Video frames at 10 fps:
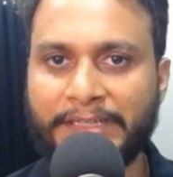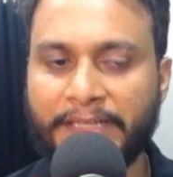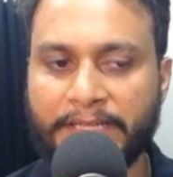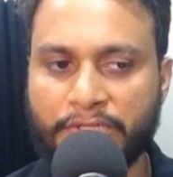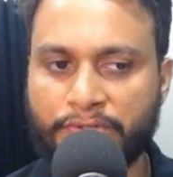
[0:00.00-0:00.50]

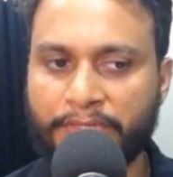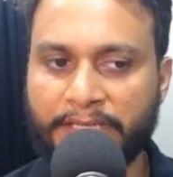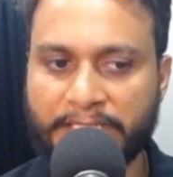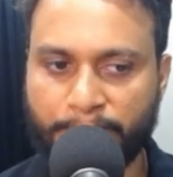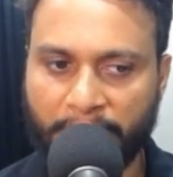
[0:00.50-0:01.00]
entire string
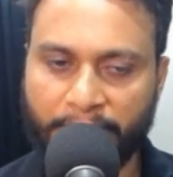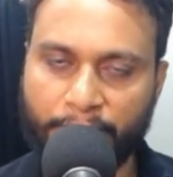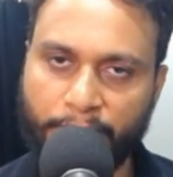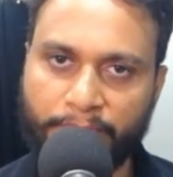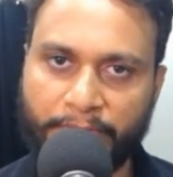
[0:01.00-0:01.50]
as
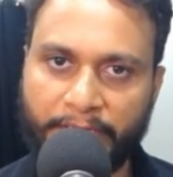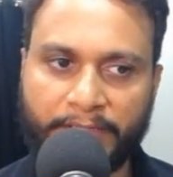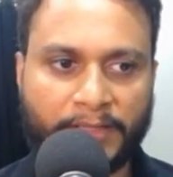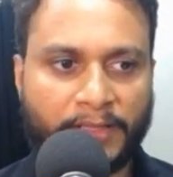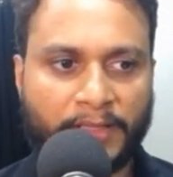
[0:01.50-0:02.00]
palindrome, right?
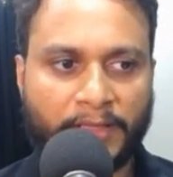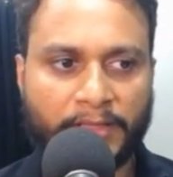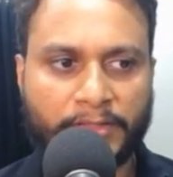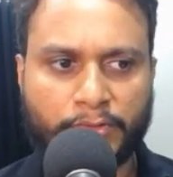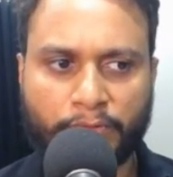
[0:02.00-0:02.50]

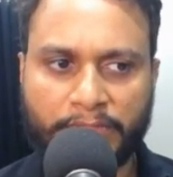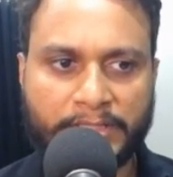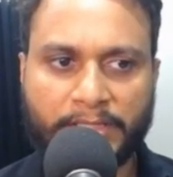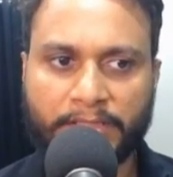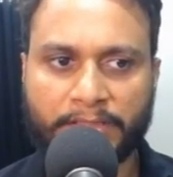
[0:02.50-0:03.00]
So these
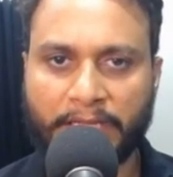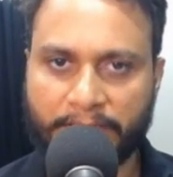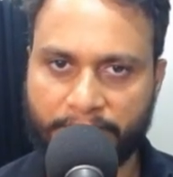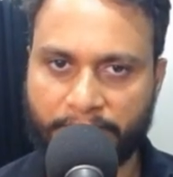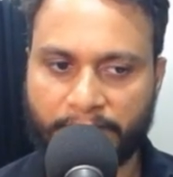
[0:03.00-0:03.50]
are the
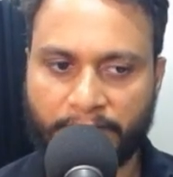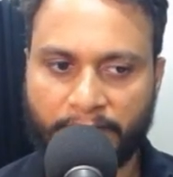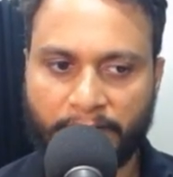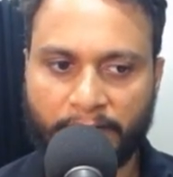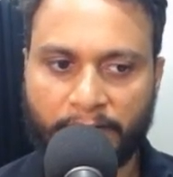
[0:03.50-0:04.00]
answers.
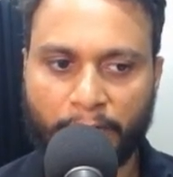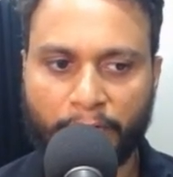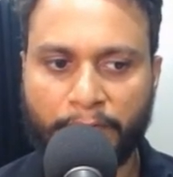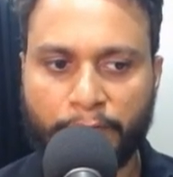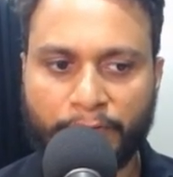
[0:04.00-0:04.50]
Now,
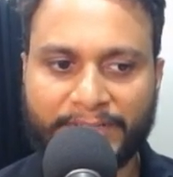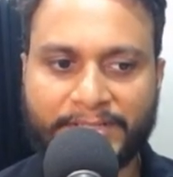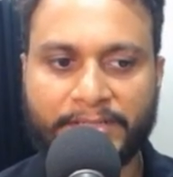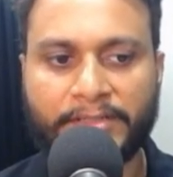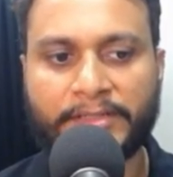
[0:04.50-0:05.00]
if you
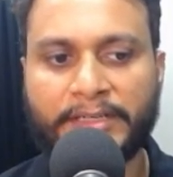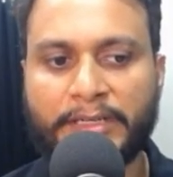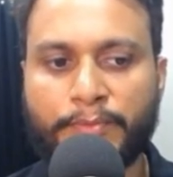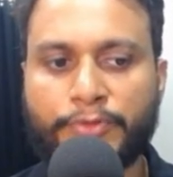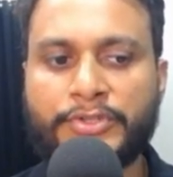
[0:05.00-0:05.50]
consider an input